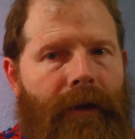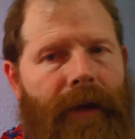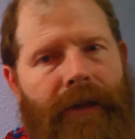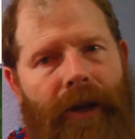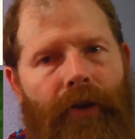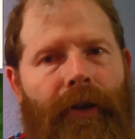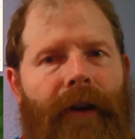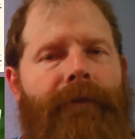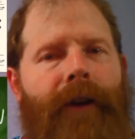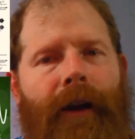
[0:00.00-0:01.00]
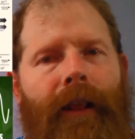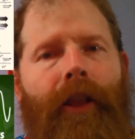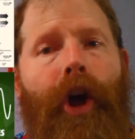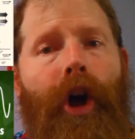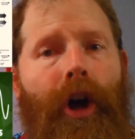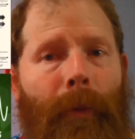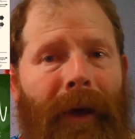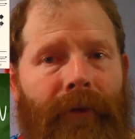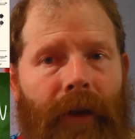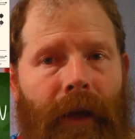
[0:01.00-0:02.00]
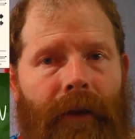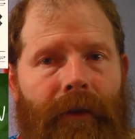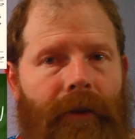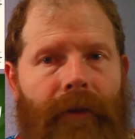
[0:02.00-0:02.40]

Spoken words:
that's going to create a very long wavelength.